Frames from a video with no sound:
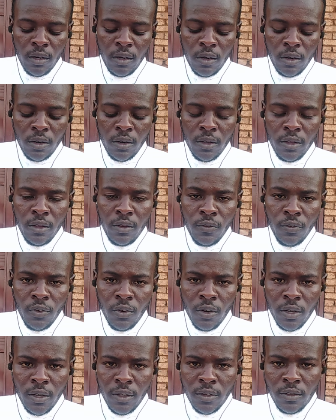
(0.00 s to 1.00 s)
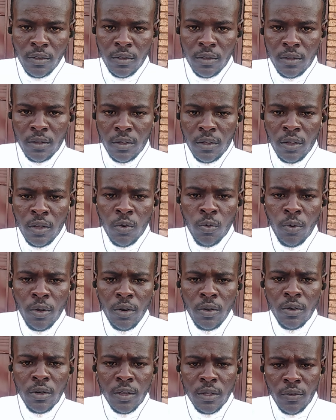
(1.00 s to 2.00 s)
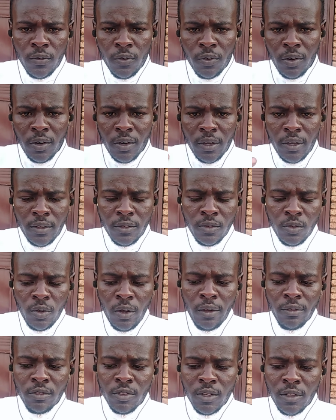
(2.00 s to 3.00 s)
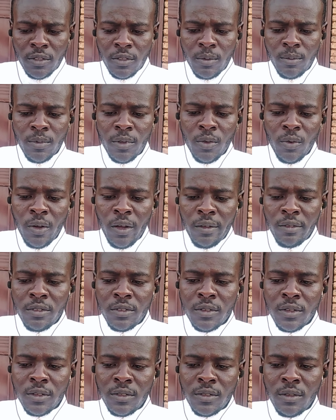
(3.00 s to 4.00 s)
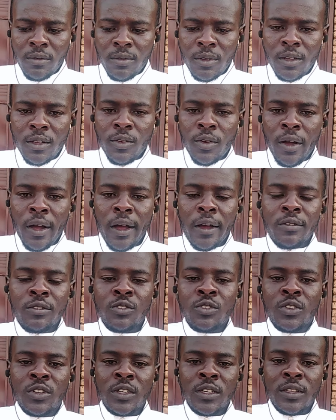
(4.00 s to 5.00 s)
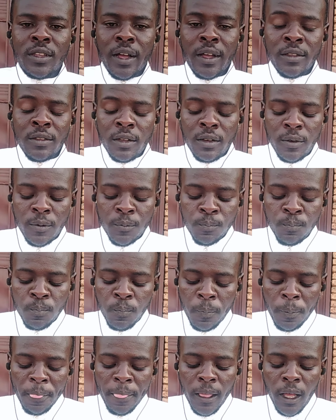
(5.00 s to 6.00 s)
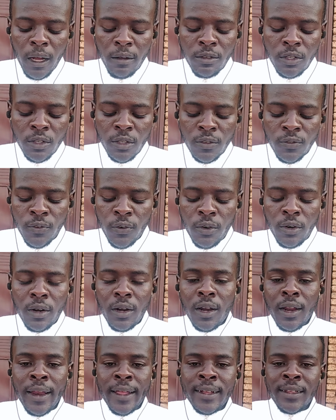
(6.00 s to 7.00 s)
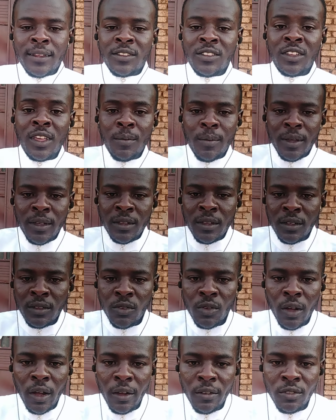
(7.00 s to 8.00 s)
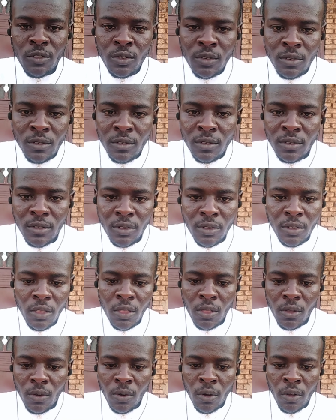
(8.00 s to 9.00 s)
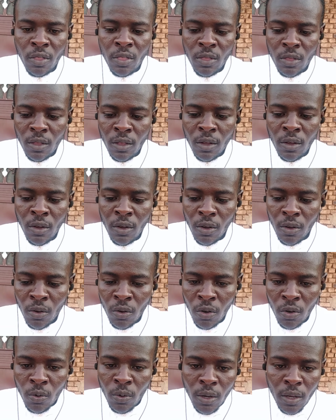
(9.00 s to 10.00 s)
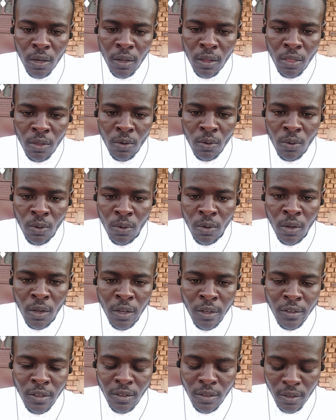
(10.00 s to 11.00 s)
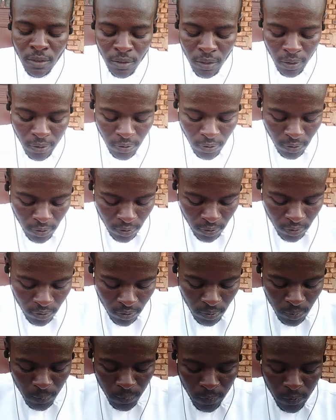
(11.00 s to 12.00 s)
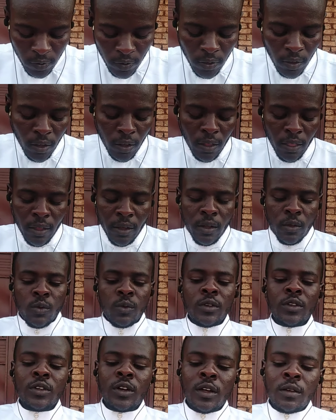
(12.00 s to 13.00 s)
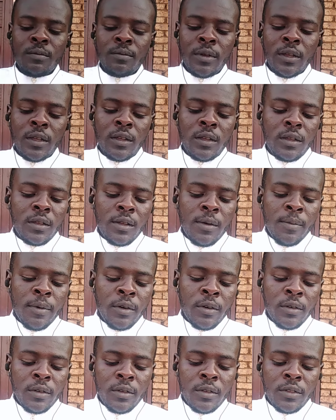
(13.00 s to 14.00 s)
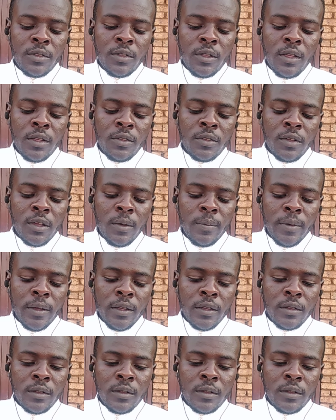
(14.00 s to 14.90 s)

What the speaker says: Reading for guests. When you read for guests, you have to guess something. You have to read you have to read for like skimming. Just you have to go quickly through the texts. That which can be about skimming.